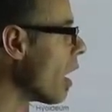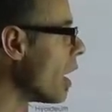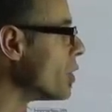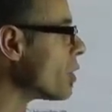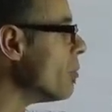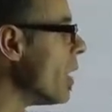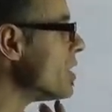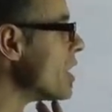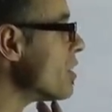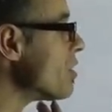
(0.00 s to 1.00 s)
And you can
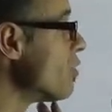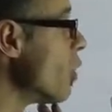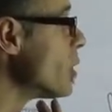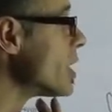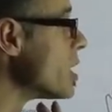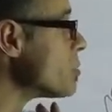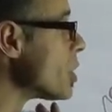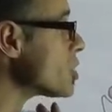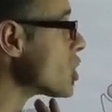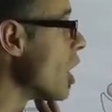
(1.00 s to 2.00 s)
maintain a forward head
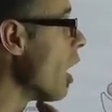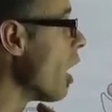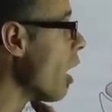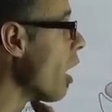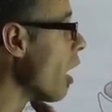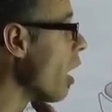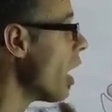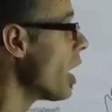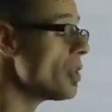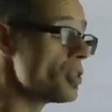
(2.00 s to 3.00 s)
posture
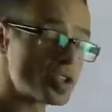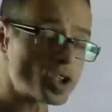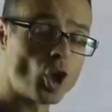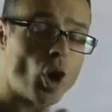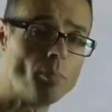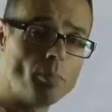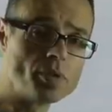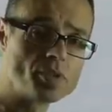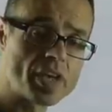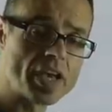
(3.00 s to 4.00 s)
that's
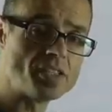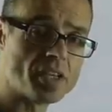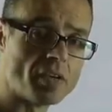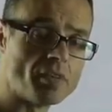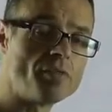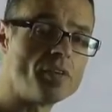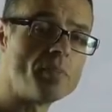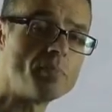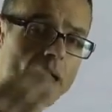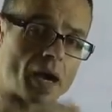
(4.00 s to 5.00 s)
compensating for the
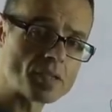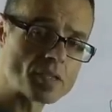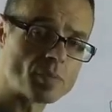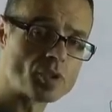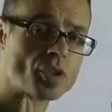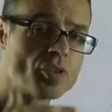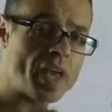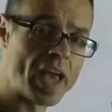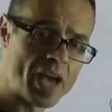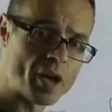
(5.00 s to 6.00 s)
embarrassment on
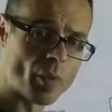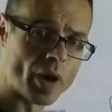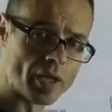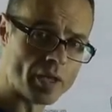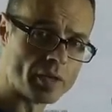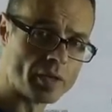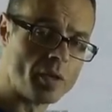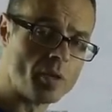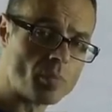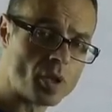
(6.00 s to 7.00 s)
the airway.
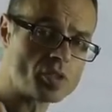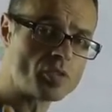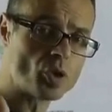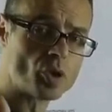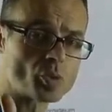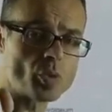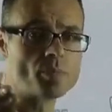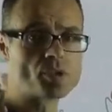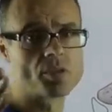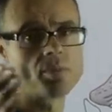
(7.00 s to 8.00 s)
Because, of course, we
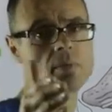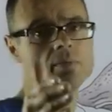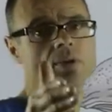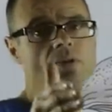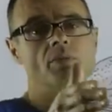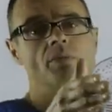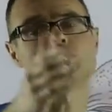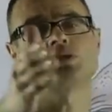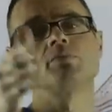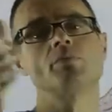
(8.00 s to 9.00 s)
must remember that the
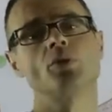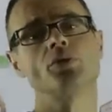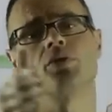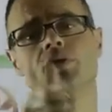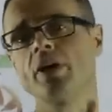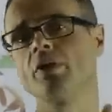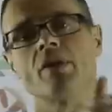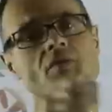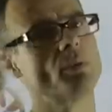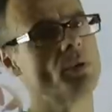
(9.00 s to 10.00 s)
most important thing in
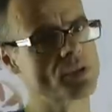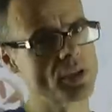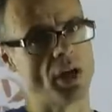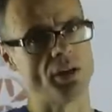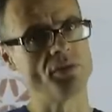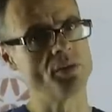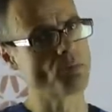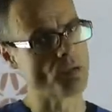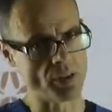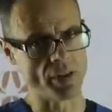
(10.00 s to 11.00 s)
everyone's life is
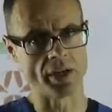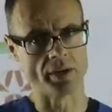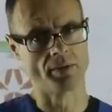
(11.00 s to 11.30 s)
breathing.